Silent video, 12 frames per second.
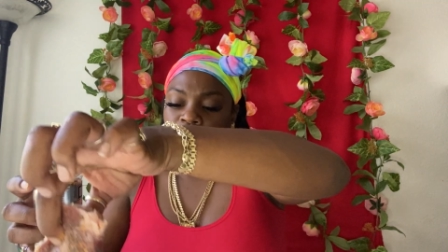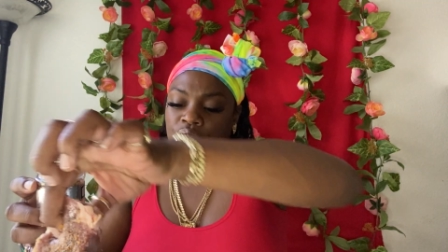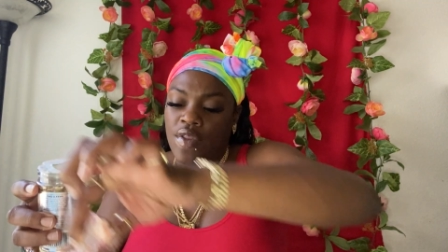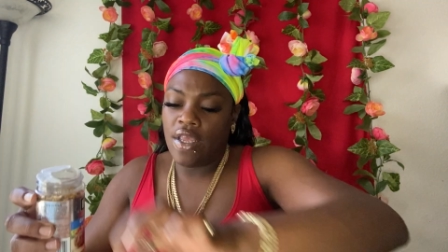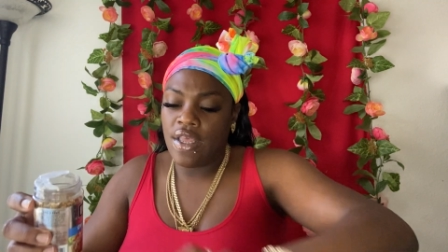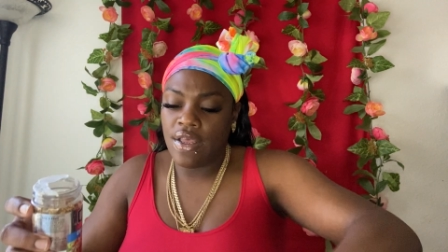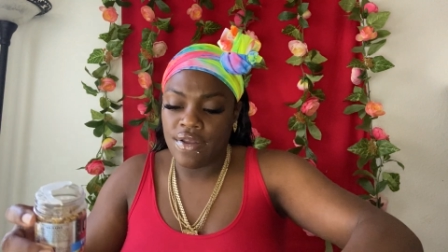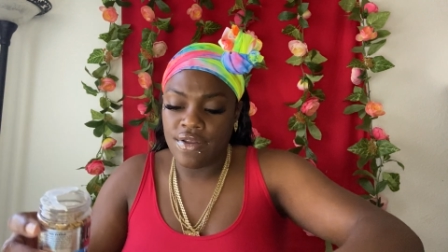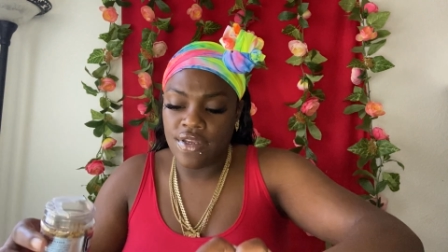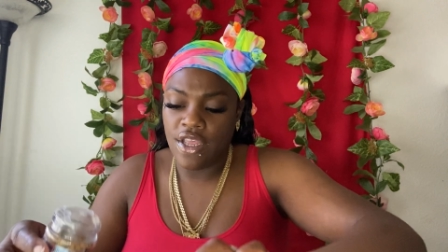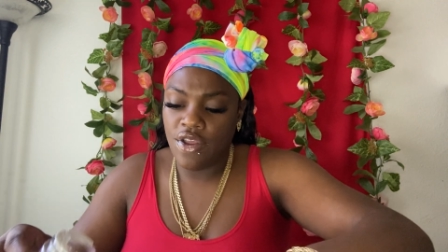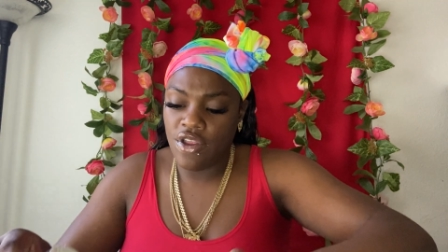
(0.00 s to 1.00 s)
Yeah,
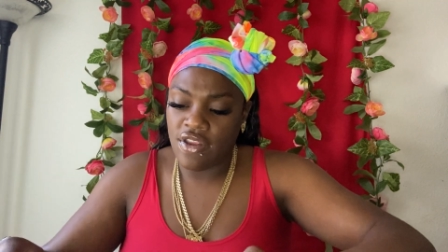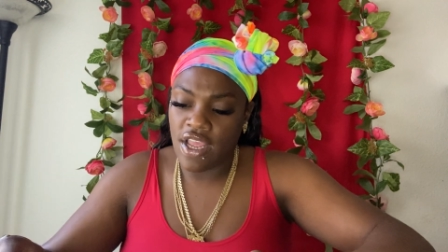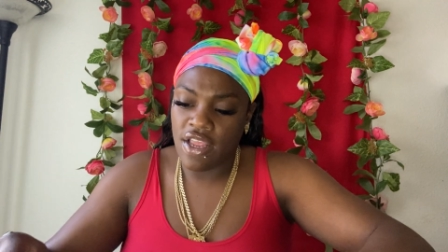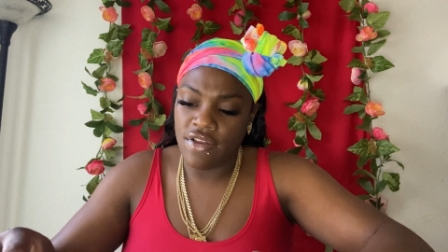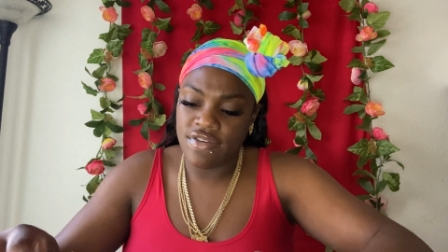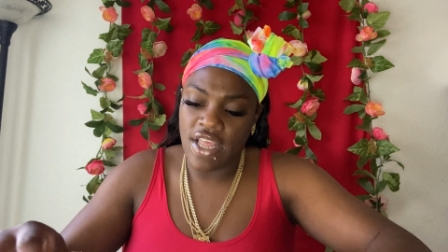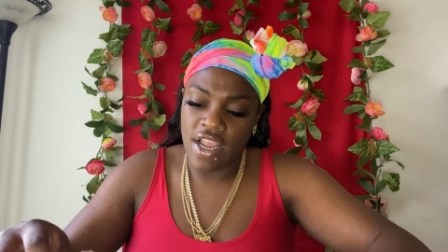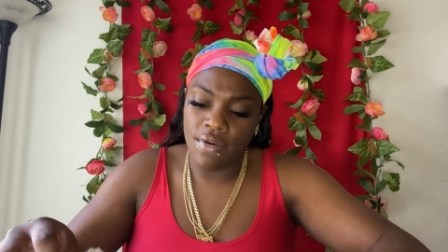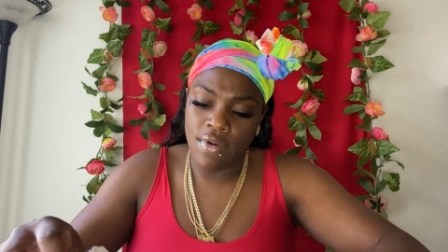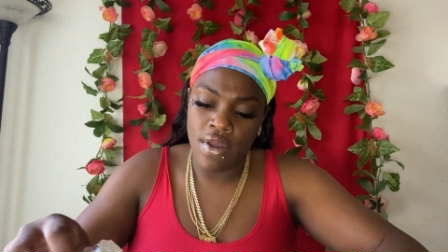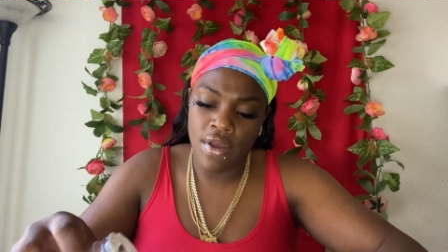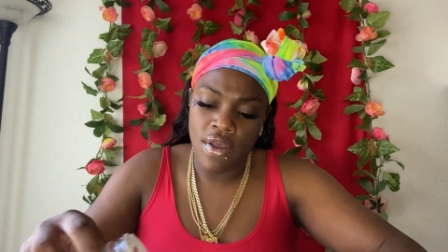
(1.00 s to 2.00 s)
then you take your steak
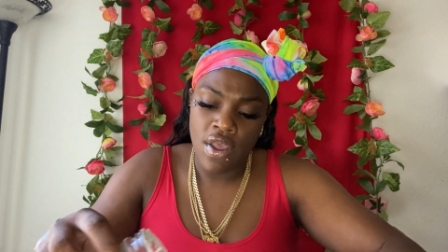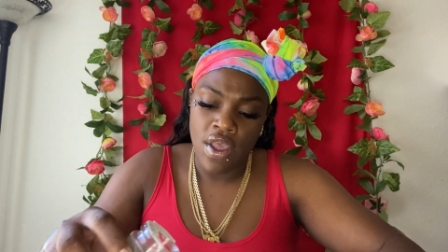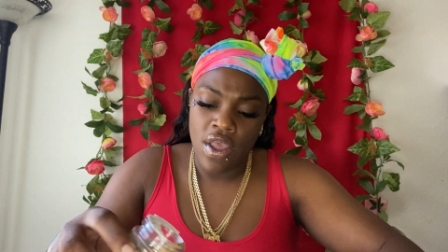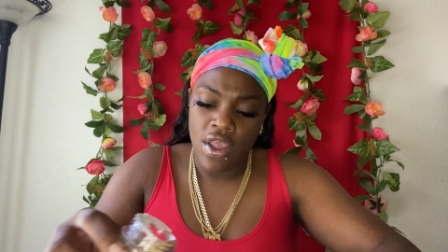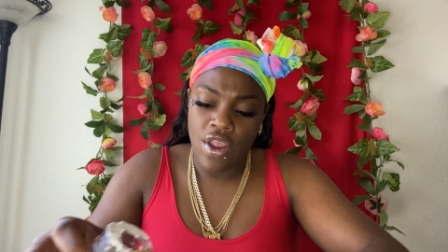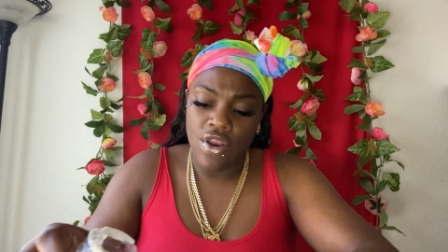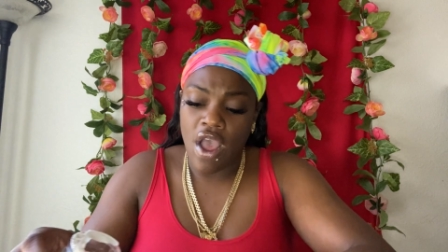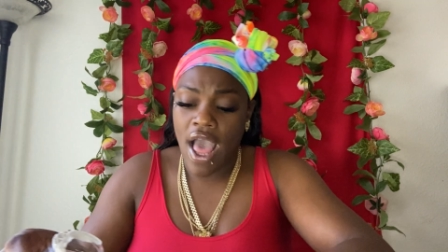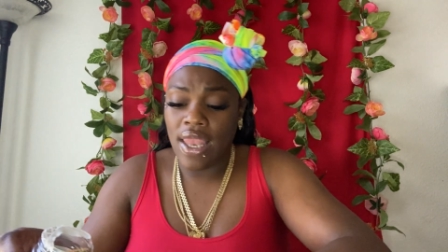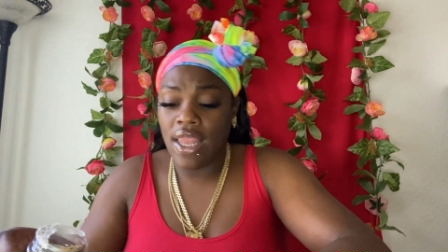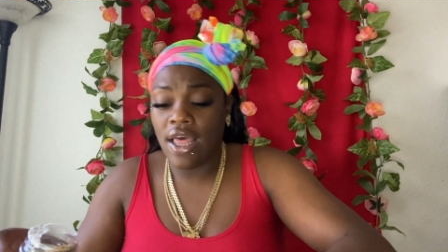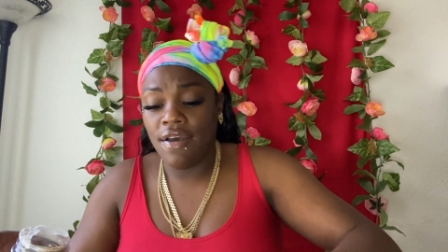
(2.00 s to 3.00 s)
around you know,
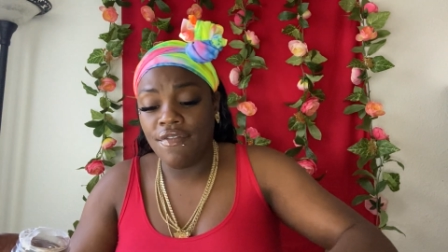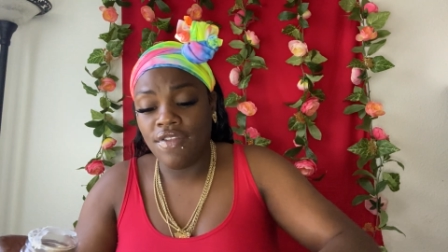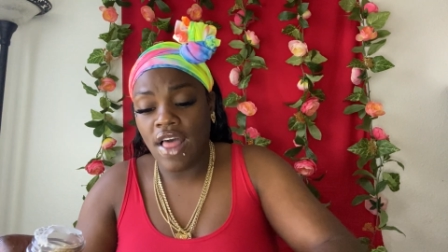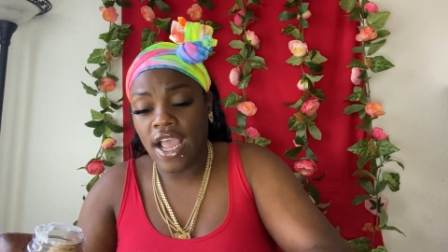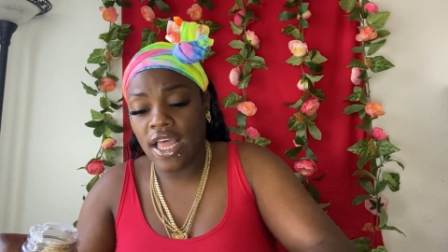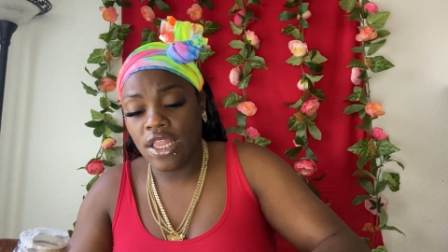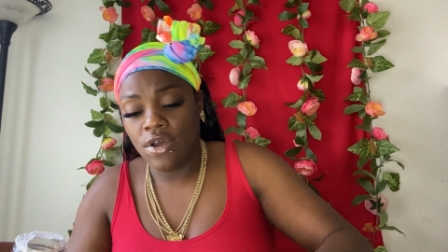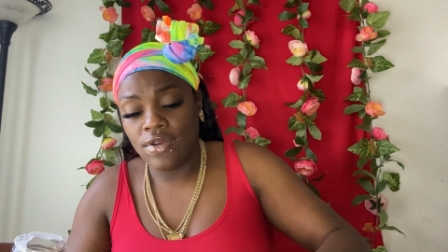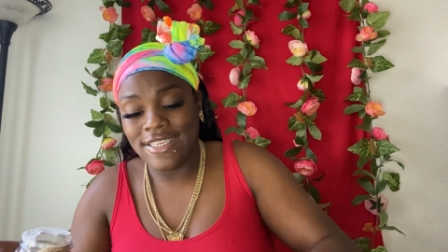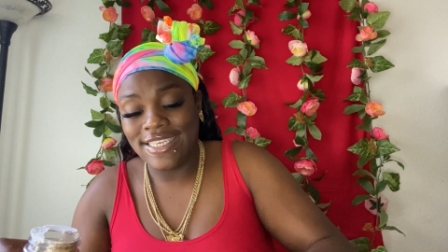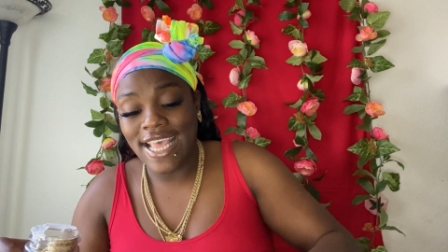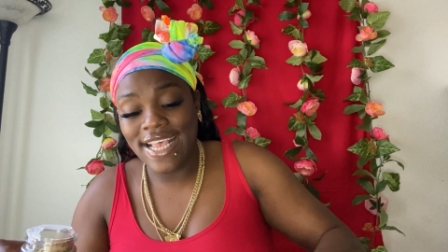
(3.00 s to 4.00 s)
I love like a little
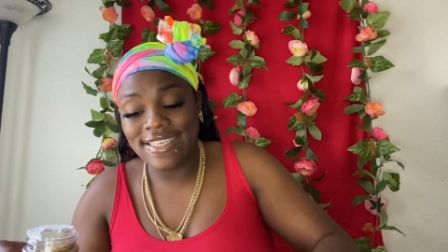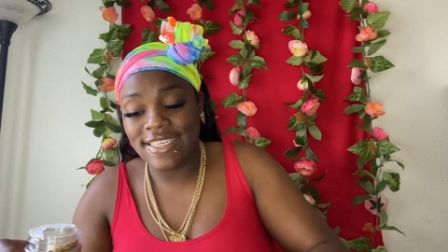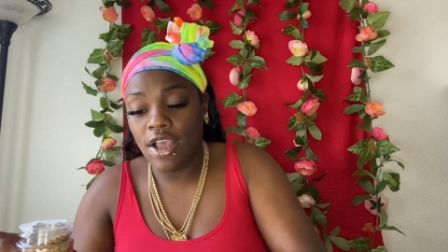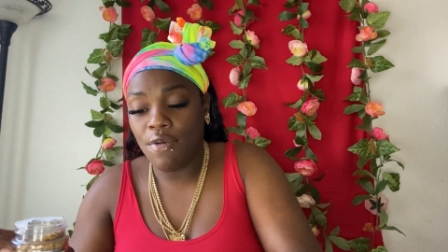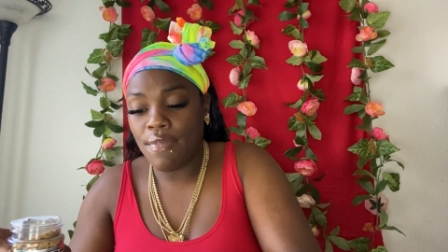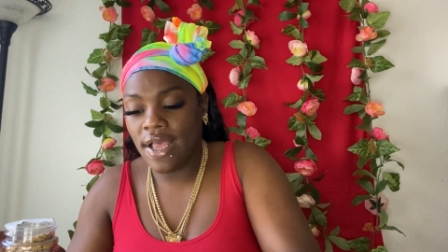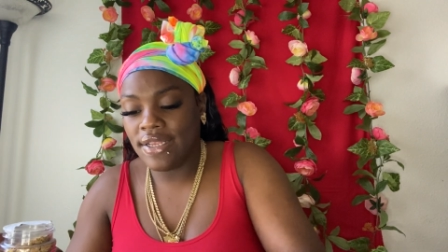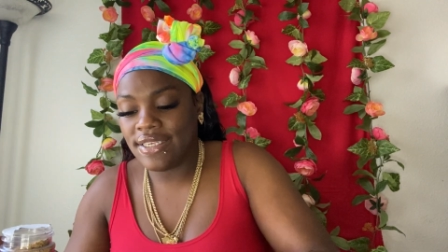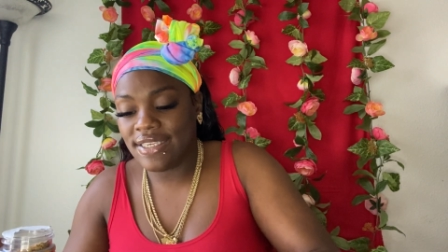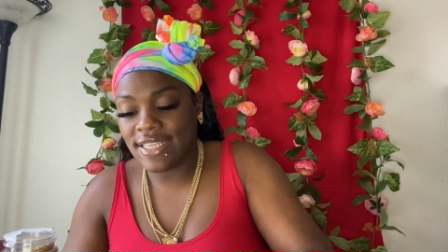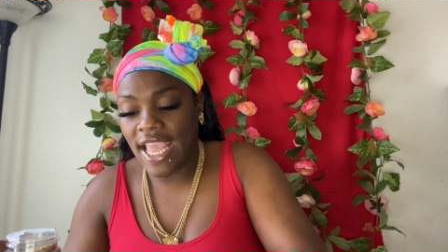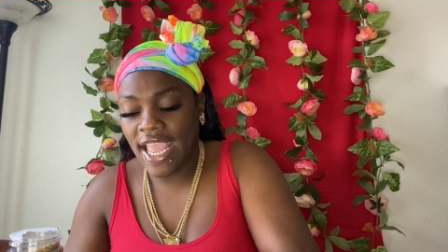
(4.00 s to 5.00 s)
zesty on my
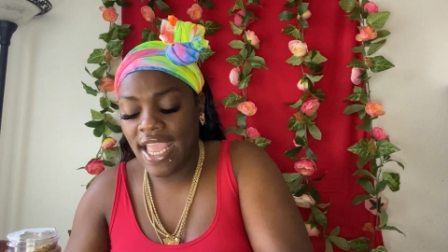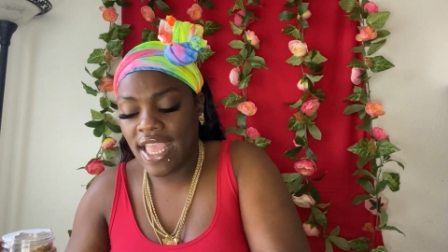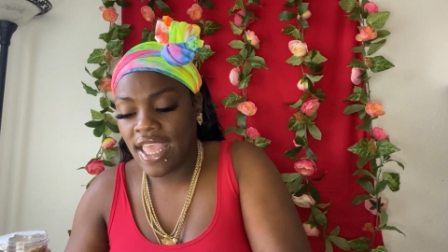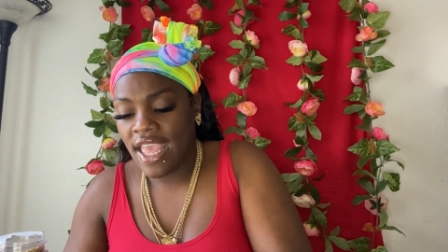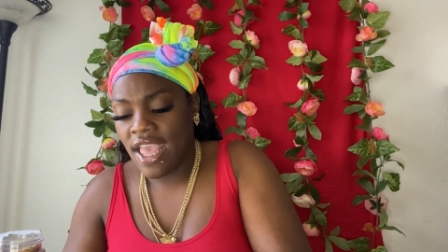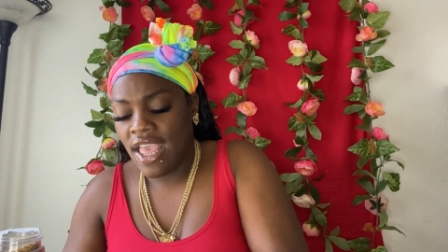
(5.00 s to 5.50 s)
steak.